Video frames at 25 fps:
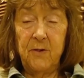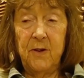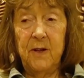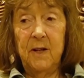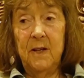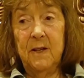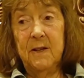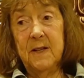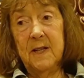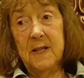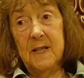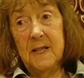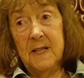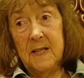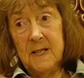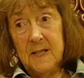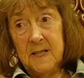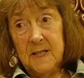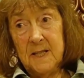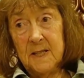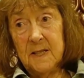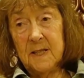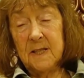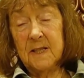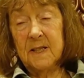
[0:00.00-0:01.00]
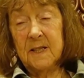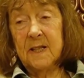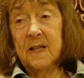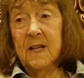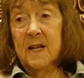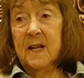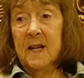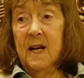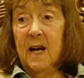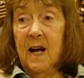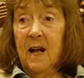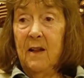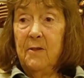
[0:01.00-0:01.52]
and the east,
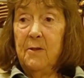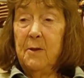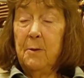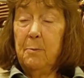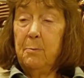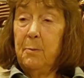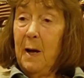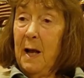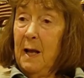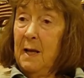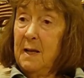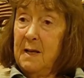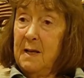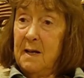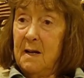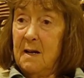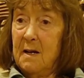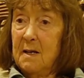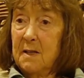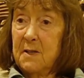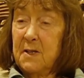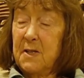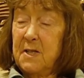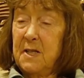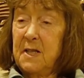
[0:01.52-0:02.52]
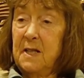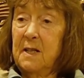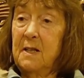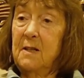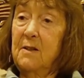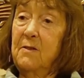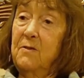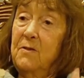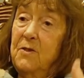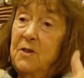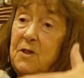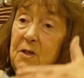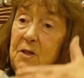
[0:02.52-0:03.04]
and the Palearctic
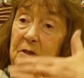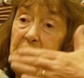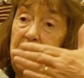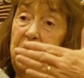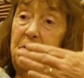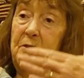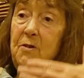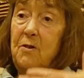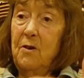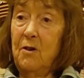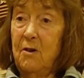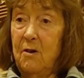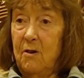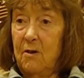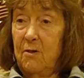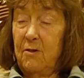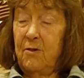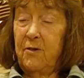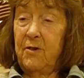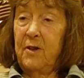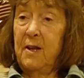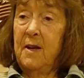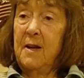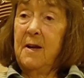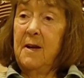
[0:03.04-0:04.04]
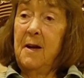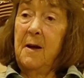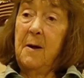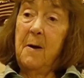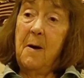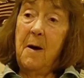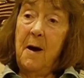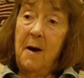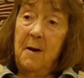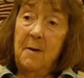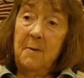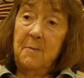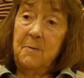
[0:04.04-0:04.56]
to the north.
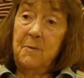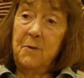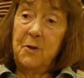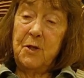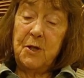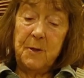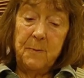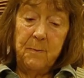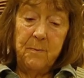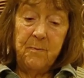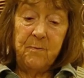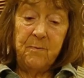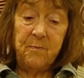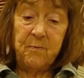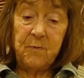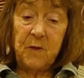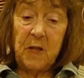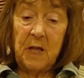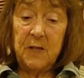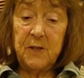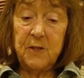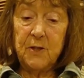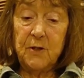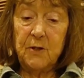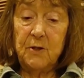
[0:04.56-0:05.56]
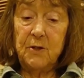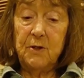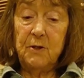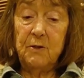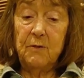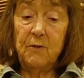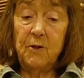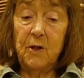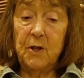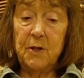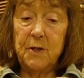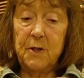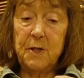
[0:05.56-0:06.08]
And so you've
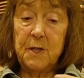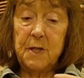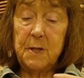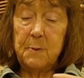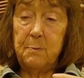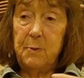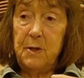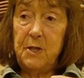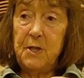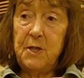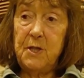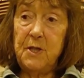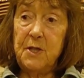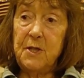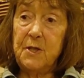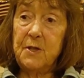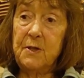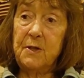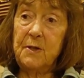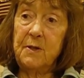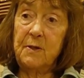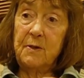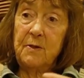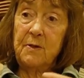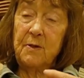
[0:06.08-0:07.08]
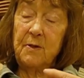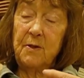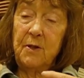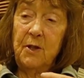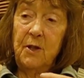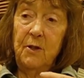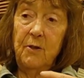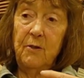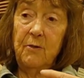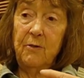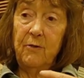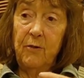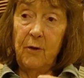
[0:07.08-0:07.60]
got species,
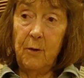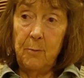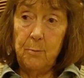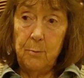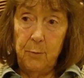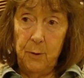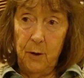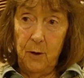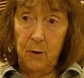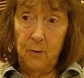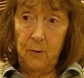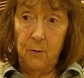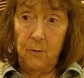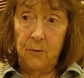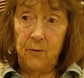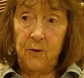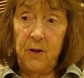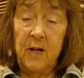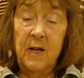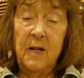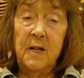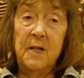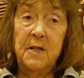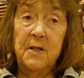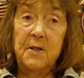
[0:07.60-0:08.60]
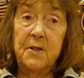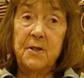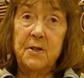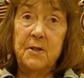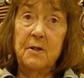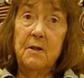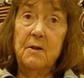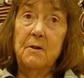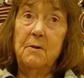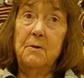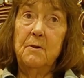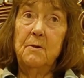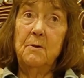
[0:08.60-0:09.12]
from both.
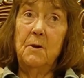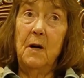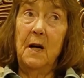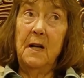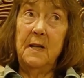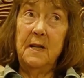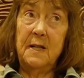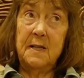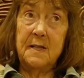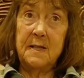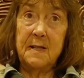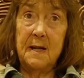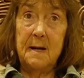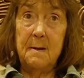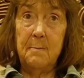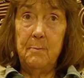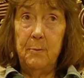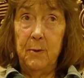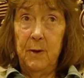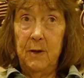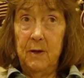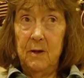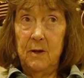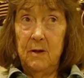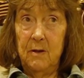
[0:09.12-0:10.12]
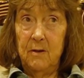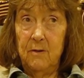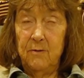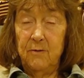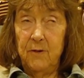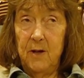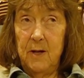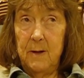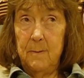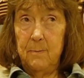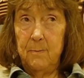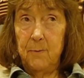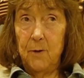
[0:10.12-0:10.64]
So an example of
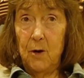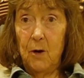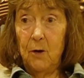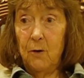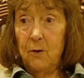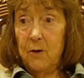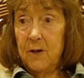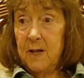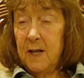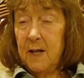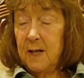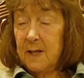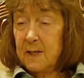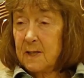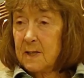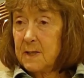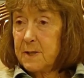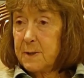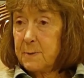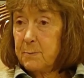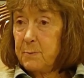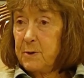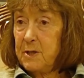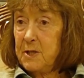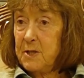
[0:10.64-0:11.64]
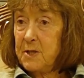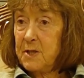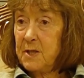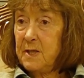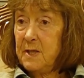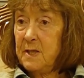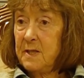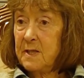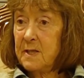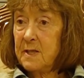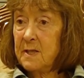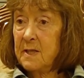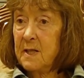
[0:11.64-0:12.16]
oriental
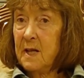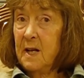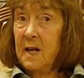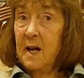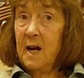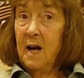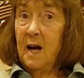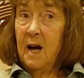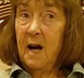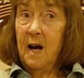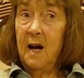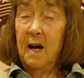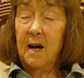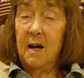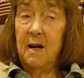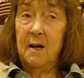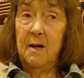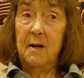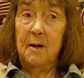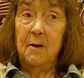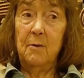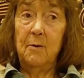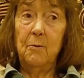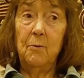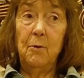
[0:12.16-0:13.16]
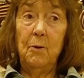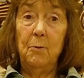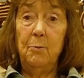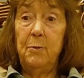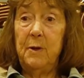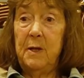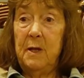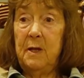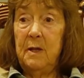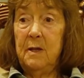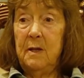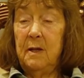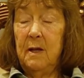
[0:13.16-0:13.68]
species will
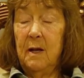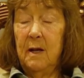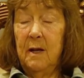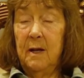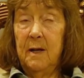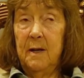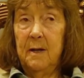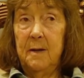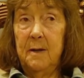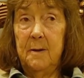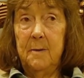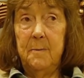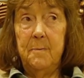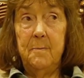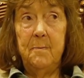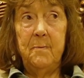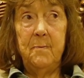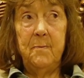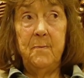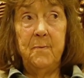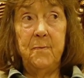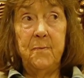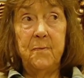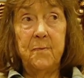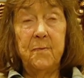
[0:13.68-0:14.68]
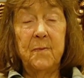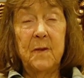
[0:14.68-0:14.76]
be the